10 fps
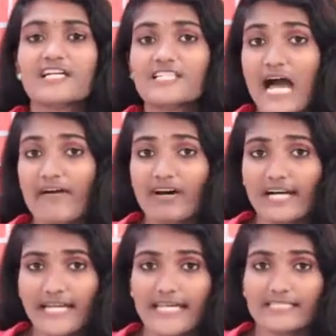Java
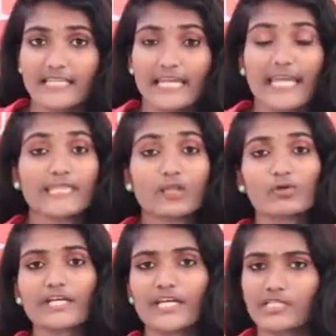is in
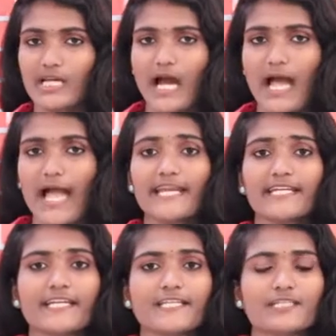Indonesia and
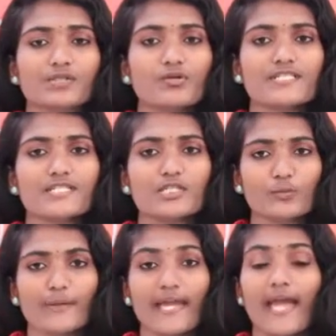it is used to
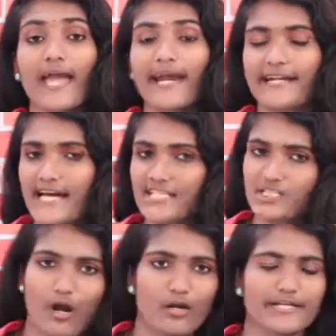be a Dutch
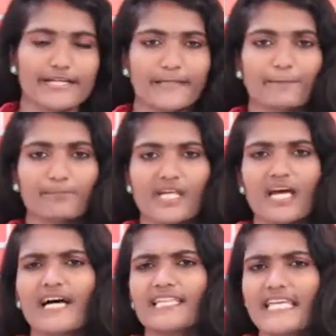colony.
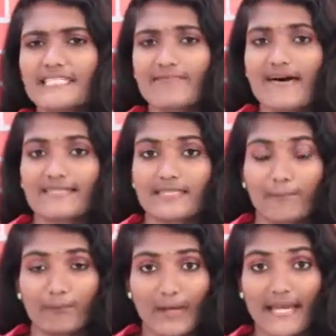This was the
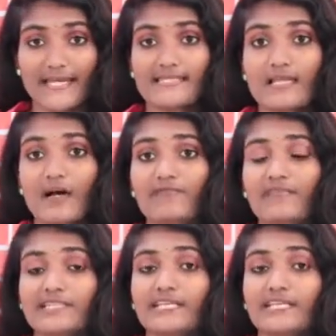place where